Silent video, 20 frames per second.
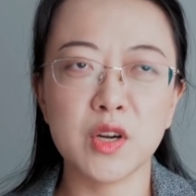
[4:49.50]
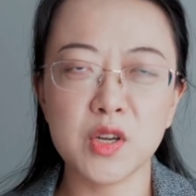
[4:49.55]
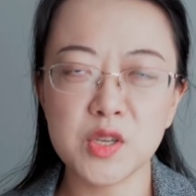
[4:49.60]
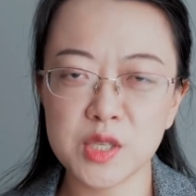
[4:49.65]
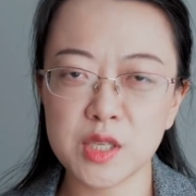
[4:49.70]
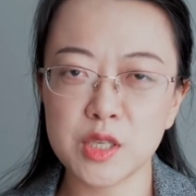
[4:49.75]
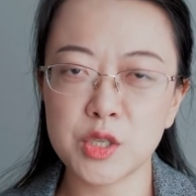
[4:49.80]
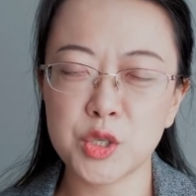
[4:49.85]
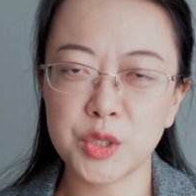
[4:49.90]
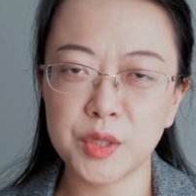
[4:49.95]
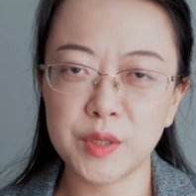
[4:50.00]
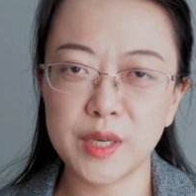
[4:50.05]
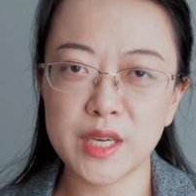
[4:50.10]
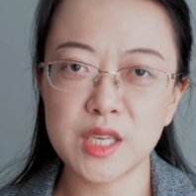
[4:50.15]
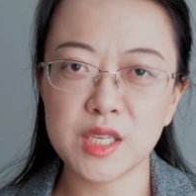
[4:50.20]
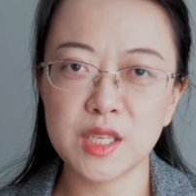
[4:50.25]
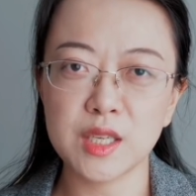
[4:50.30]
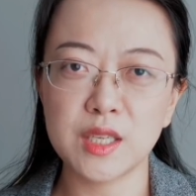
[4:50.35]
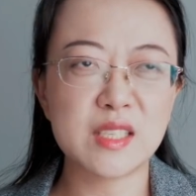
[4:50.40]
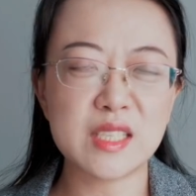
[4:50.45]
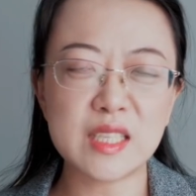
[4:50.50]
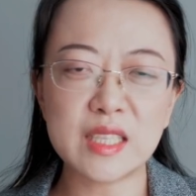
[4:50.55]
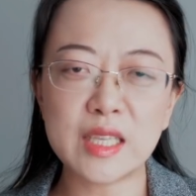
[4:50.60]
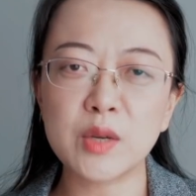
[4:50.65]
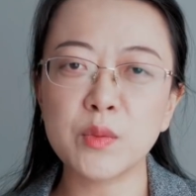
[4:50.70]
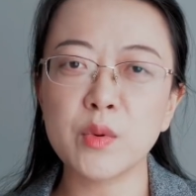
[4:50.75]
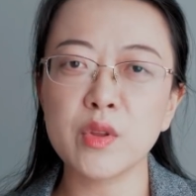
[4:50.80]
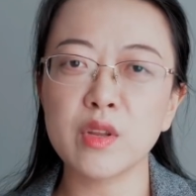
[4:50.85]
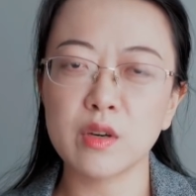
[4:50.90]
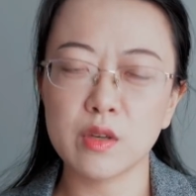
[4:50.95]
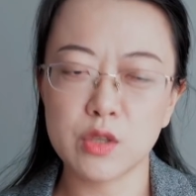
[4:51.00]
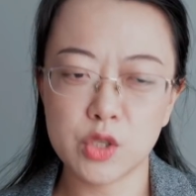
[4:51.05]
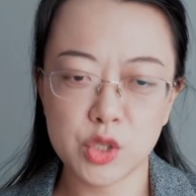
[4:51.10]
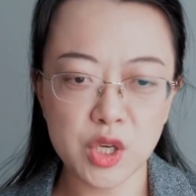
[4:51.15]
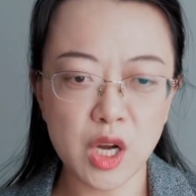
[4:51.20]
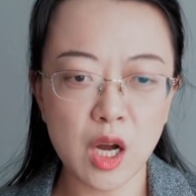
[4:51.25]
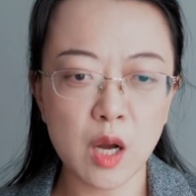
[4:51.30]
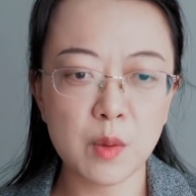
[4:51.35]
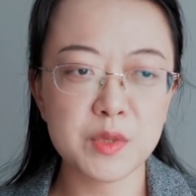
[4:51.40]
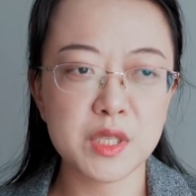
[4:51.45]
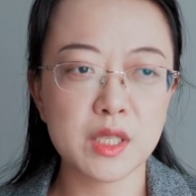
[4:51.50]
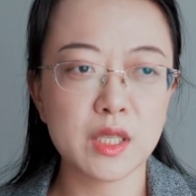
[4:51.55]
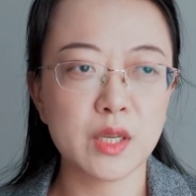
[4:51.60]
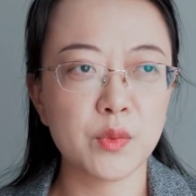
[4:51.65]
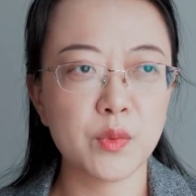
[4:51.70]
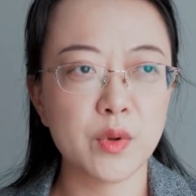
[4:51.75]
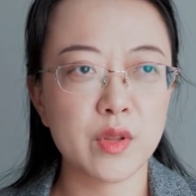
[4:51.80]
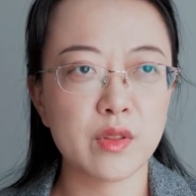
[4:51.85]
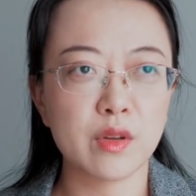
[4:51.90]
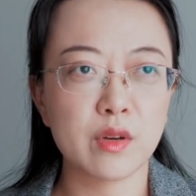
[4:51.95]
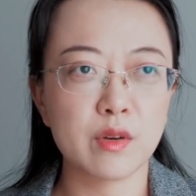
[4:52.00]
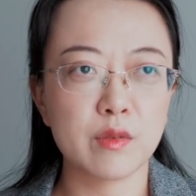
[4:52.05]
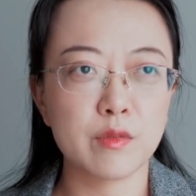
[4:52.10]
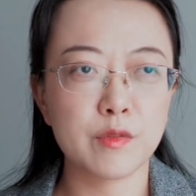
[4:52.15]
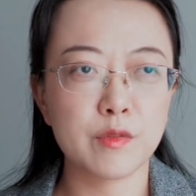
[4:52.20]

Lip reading: her situation, dealing with her job, dealing with her